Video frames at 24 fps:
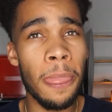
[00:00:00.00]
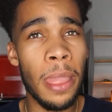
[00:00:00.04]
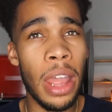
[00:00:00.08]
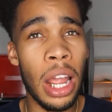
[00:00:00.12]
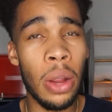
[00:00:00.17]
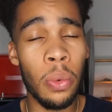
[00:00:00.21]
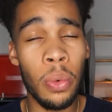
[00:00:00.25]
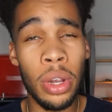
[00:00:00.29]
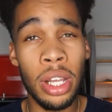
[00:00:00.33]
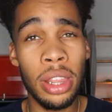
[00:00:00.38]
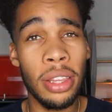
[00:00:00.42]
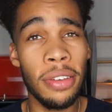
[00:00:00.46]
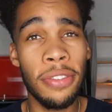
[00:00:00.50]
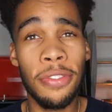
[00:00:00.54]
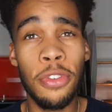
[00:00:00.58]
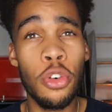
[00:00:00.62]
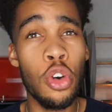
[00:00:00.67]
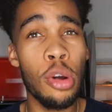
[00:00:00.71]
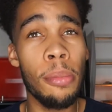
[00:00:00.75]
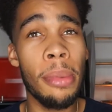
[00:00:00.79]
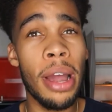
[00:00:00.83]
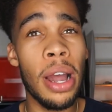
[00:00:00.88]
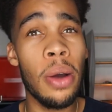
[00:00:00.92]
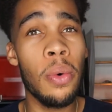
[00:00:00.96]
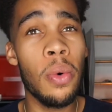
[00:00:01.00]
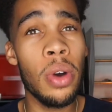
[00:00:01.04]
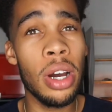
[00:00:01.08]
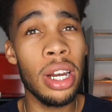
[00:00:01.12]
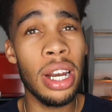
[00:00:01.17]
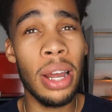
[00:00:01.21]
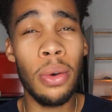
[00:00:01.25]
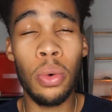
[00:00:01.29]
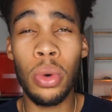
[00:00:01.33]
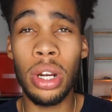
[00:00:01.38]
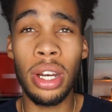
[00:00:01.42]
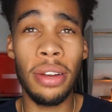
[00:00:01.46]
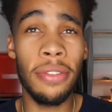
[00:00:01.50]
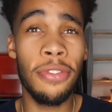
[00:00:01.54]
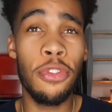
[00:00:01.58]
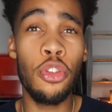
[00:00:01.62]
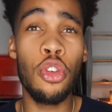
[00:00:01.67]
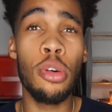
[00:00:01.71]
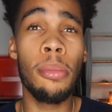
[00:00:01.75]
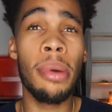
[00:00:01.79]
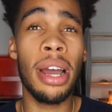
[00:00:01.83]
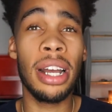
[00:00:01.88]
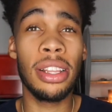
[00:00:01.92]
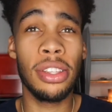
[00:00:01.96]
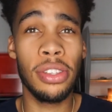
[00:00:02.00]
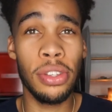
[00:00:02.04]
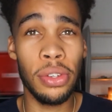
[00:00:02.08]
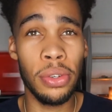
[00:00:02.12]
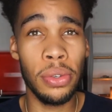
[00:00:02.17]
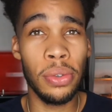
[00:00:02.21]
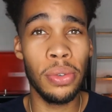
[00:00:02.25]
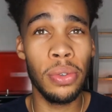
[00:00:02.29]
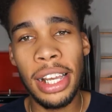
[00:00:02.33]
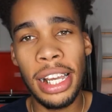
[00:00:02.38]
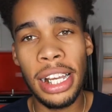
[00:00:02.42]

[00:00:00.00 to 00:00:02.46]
I ran the 4x1, I ran the 4x2.